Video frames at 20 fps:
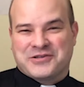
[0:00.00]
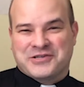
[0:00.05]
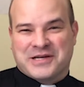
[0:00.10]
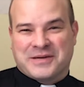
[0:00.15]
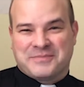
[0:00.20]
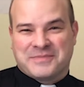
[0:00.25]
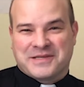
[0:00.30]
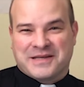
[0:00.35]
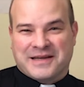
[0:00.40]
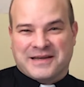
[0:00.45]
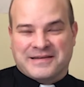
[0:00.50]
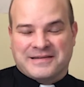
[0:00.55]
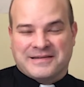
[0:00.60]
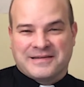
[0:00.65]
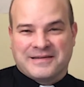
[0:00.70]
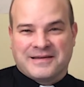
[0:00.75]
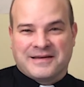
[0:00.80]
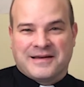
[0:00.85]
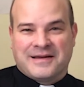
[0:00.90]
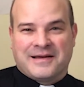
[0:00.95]
Update.
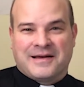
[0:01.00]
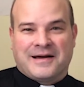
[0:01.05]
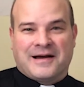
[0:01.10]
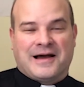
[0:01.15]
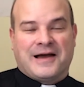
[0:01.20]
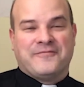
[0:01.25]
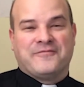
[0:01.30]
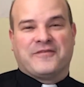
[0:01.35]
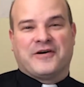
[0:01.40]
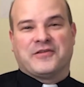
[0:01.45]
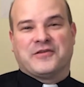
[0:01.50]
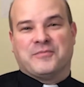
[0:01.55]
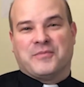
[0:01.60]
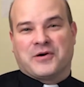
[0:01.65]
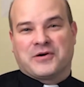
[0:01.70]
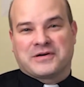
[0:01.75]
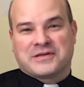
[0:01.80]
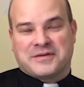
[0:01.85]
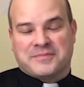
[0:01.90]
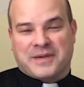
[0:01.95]
I'm Father
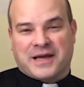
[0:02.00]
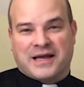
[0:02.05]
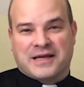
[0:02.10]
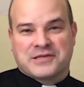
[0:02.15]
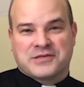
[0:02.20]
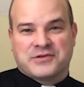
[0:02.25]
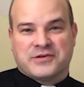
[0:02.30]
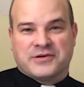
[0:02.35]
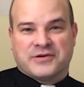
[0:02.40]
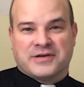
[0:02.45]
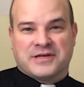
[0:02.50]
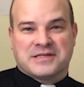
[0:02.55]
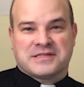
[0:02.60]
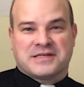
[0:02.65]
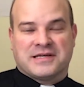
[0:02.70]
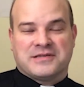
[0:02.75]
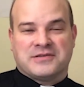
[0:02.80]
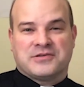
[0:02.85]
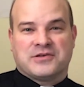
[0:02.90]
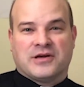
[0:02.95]
Mark, the pastor here at
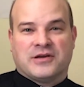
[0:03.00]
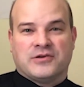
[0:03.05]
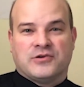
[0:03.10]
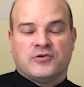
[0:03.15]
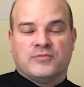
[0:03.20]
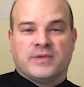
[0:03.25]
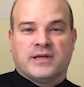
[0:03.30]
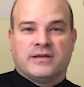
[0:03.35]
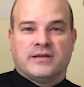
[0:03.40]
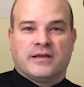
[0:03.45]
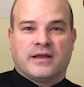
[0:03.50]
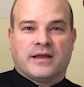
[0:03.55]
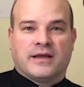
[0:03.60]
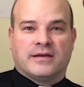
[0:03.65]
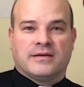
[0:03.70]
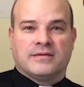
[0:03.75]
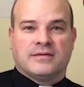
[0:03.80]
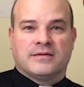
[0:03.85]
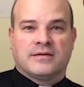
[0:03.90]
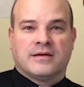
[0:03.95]
St. John Newman,
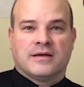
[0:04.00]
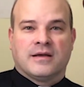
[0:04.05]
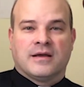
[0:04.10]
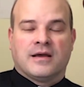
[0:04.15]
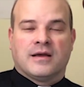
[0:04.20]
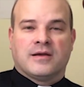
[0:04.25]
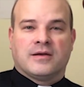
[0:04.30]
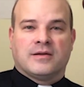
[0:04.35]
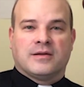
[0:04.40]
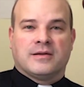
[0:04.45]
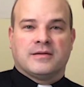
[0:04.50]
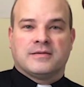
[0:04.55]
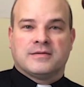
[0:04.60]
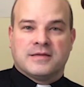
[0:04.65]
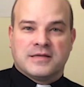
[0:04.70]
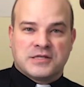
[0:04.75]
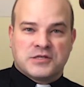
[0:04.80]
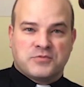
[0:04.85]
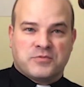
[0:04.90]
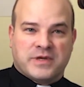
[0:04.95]
and
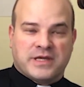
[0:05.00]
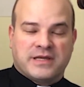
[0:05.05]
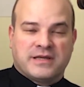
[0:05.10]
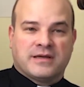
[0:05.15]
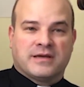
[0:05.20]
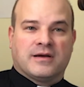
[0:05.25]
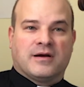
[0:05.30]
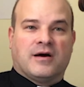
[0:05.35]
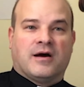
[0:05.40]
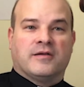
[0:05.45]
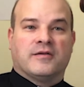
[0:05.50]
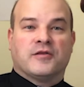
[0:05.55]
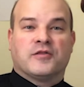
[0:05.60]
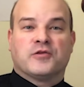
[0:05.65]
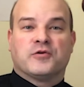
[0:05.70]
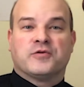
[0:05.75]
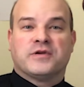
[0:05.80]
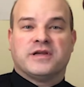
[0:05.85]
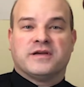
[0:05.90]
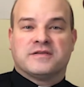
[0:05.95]
this week, on the
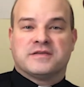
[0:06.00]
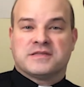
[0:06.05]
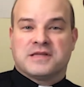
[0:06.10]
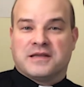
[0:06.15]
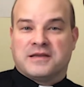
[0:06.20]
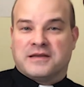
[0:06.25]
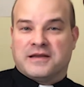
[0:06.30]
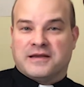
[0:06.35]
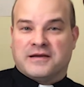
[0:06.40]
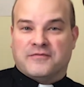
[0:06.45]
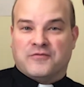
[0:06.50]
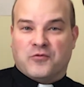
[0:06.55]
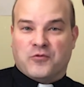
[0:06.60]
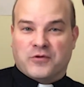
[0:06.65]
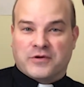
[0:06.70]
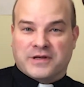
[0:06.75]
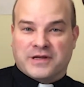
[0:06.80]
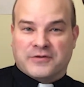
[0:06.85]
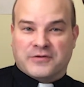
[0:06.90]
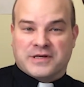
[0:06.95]
30th Sunday of
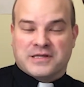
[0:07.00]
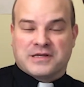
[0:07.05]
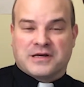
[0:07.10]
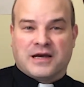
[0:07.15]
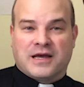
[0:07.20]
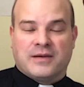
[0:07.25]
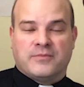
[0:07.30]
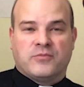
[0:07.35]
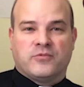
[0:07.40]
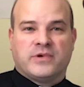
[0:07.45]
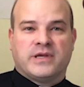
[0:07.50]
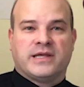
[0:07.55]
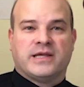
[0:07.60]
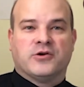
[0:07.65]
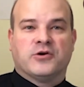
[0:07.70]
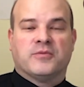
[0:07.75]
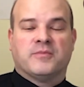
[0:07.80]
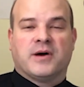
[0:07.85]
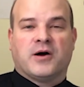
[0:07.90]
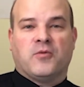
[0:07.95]
Ordinary Time, we
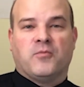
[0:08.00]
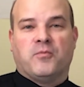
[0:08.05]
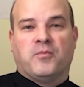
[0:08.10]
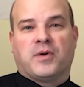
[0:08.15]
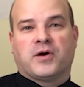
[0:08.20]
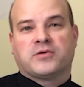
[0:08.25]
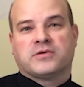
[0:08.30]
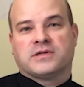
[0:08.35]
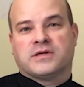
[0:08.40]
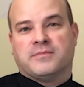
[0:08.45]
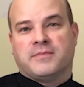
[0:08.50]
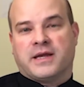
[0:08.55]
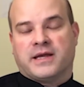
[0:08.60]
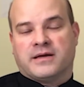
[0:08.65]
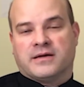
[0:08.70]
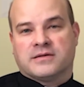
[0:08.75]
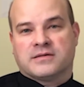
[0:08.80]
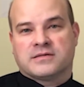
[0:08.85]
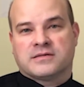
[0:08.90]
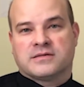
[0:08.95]
hear about
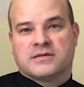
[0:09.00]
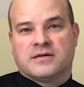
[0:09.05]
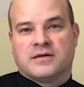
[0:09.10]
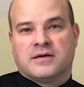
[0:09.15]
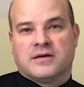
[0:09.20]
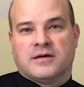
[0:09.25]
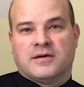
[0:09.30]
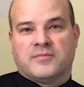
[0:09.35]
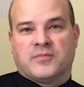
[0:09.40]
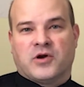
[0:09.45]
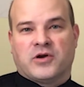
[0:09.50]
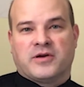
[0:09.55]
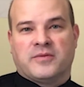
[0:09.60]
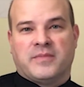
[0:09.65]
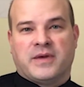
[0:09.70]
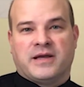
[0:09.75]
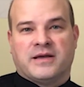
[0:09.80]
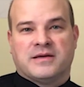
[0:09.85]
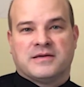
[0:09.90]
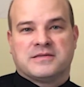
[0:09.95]
Bartimaeus.
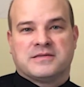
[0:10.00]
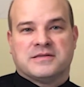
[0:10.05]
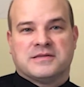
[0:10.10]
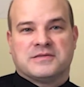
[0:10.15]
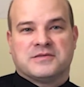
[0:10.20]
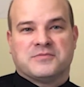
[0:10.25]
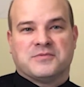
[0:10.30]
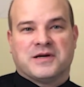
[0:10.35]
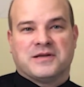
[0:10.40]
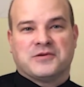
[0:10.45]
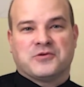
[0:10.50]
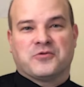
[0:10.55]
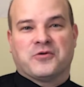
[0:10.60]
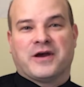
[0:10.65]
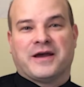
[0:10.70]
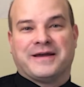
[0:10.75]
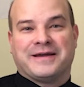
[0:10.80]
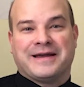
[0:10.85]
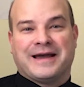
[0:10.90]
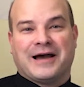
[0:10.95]
Bartimaeus is the one
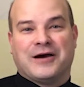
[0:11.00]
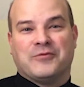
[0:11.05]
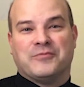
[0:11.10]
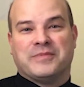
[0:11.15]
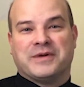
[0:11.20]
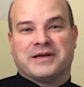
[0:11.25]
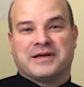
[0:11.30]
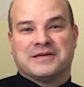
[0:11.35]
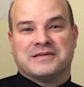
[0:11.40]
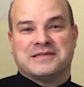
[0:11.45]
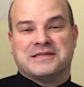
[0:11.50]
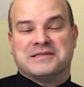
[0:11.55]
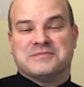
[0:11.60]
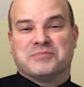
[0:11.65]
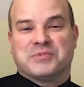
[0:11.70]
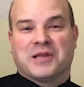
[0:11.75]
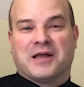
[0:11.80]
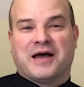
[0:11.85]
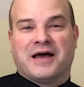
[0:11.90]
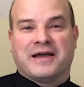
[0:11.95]
crying out because he's
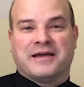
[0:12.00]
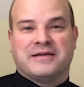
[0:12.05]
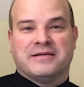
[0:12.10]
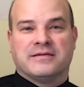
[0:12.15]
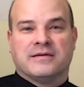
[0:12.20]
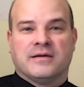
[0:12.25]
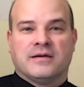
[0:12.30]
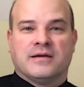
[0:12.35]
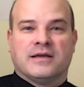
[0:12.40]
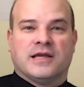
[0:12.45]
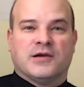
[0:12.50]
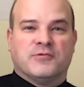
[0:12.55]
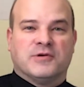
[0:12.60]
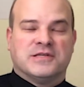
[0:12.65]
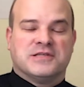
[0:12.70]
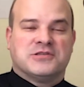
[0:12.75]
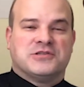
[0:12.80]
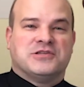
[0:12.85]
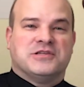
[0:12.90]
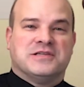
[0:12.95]
blind and
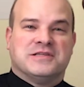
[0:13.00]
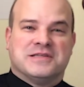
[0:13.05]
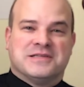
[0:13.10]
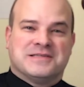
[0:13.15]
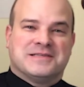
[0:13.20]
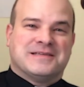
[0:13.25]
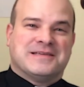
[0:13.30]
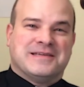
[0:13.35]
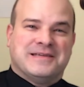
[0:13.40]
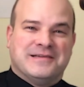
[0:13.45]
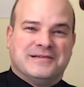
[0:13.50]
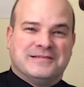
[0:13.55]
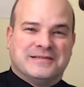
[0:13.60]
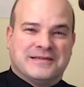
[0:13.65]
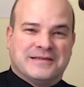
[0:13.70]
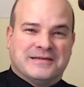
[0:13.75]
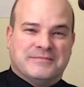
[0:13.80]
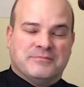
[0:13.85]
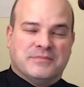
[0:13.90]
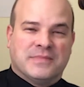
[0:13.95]
wants Jesus to heal
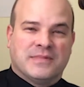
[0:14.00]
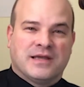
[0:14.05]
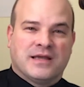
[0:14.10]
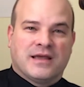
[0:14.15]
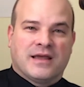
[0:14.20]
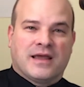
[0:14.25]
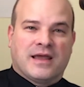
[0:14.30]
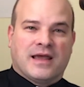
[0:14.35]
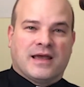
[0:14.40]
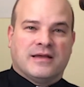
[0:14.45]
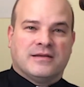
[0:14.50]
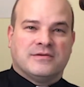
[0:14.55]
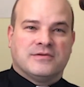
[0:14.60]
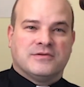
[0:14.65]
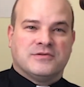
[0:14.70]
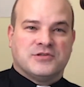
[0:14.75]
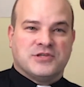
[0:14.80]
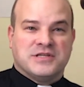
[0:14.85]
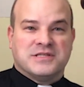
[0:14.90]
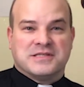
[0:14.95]
him, and
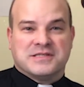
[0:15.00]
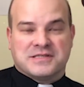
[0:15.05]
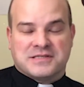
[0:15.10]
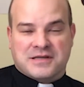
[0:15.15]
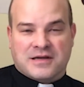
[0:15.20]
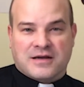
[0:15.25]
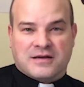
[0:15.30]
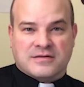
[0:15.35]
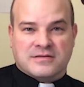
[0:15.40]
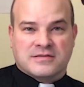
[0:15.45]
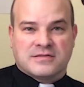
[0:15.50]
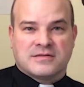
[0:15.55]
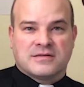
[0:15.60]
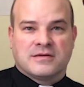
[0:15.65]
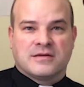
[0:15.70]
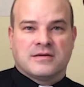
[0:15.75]
Jesus does.